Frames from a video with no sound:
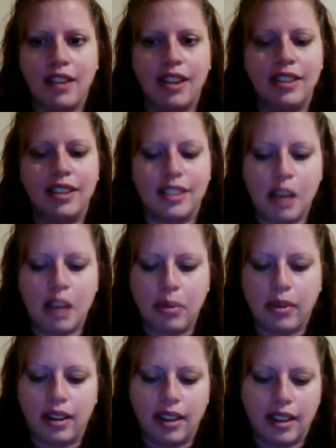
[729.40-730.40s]
this
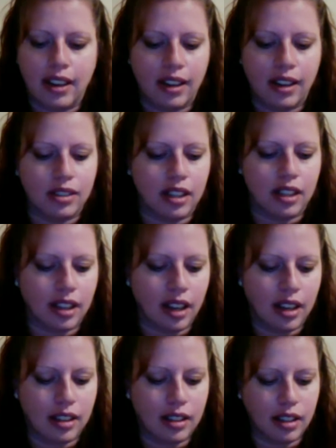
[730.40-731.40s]
separate accounts and all that
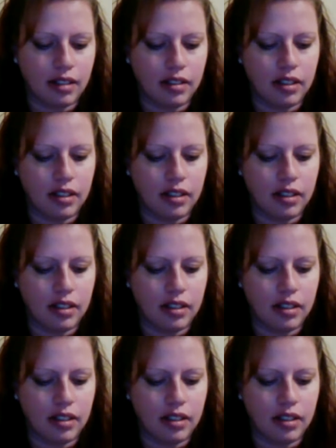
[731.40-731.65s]
kind of stuff.